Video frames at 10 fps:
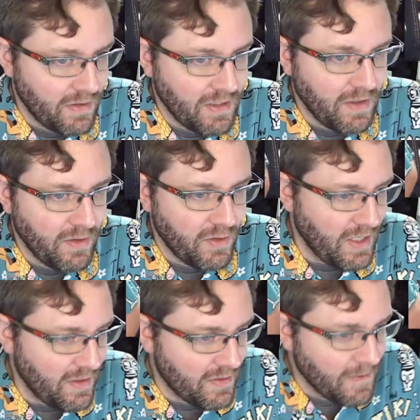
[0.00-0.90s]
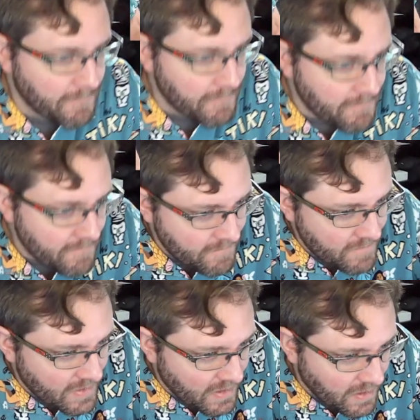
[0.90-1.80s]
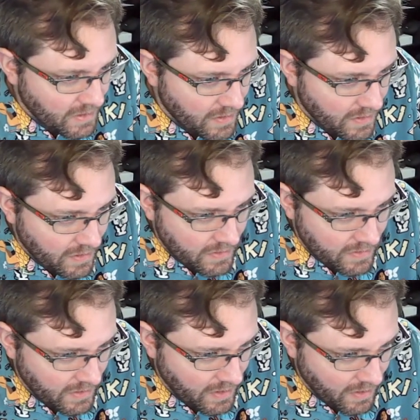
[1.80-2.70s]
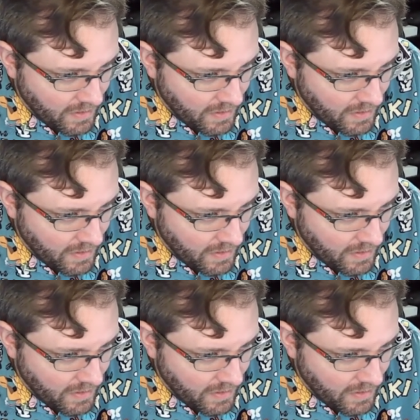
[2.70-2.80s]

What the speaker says: check out those guys. Let's see here.